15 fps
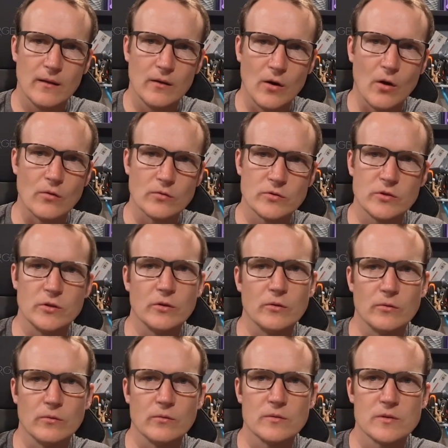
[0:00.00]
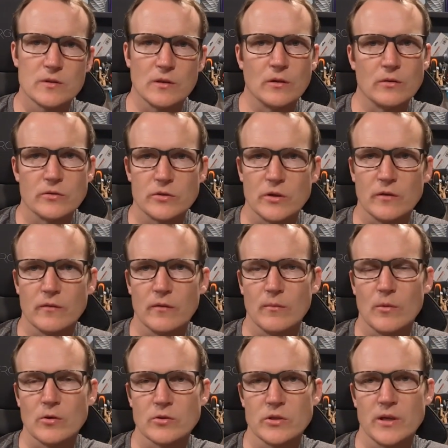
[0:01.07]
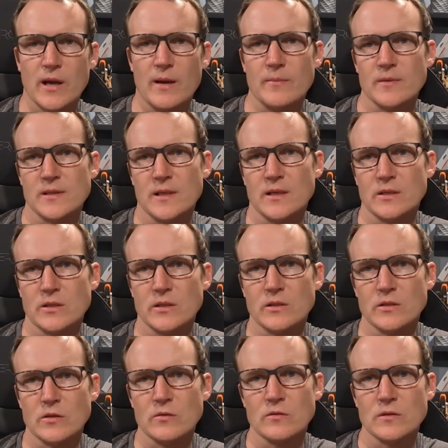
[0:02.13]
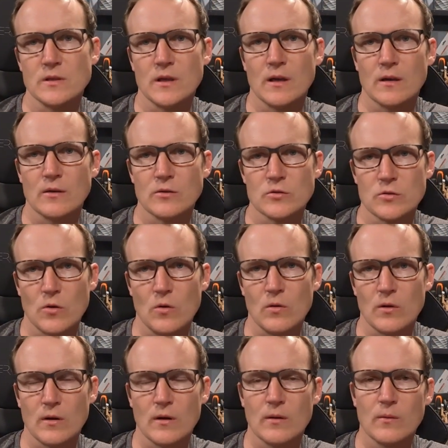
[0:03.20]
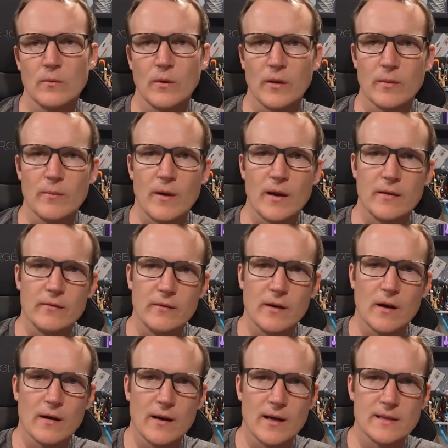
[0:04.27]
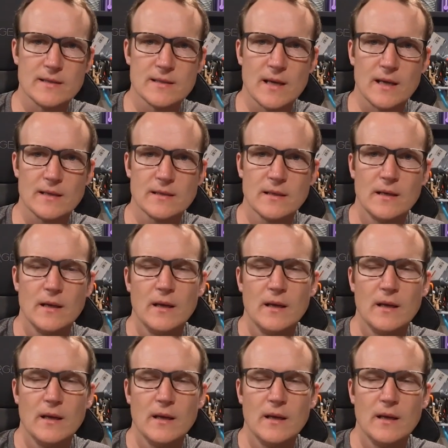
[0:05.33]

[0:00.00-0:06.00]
go-to solution for motion compensation is using a controller with my VR headset.